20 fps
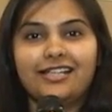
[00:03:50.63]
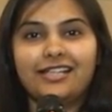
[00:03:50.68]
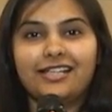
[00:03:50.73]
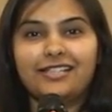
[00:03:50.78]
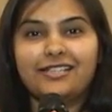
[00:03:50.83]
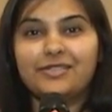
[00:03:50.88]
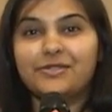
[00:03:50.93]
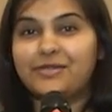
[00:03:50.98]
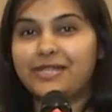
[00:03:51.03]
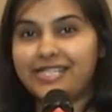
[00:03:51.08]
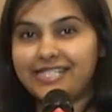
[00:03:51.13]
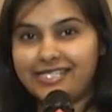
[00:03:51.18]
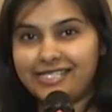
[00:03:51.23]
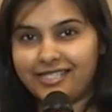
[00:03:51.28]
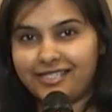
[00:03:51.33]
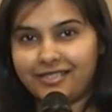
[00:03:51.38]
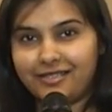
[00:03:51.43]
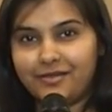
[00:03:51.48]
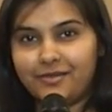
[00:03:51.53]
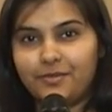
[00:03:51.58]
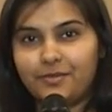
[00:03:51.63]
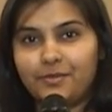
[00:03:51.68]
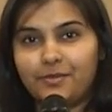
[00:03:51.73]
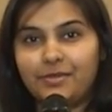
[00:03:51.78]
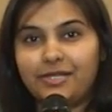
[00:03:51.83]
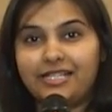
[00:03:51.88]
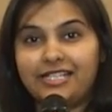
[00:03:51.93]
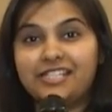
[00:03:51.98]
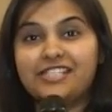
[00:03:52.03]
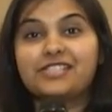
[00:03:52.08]
a great deal.
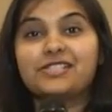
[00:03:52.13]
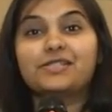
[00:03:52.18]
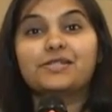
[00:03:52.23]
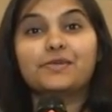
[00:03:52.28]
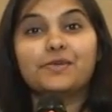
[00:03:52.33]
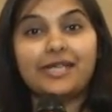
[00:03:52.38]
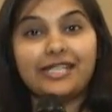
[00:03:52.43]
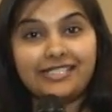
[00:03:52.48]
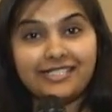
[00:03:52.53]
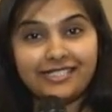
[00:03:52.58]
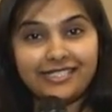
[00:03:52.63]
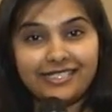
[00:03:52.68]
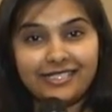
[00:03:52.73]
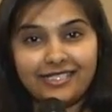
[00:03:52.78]
But it is greater